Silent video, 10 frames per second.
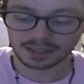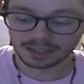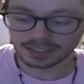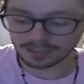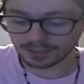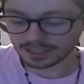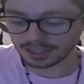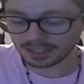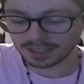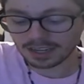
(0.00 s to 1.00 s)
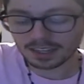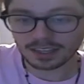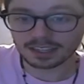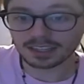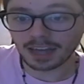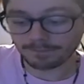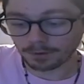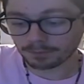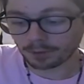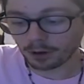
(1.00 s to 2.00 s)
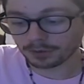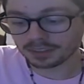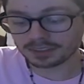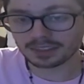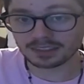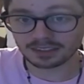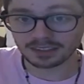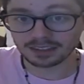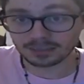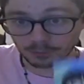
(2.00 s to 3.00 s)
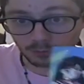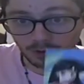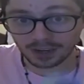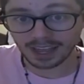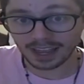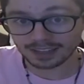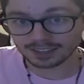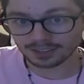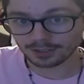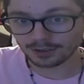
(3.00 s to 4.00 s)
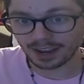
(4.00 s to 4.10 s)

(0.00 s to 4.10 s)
DVD. They did that for both seasons 1 and 2,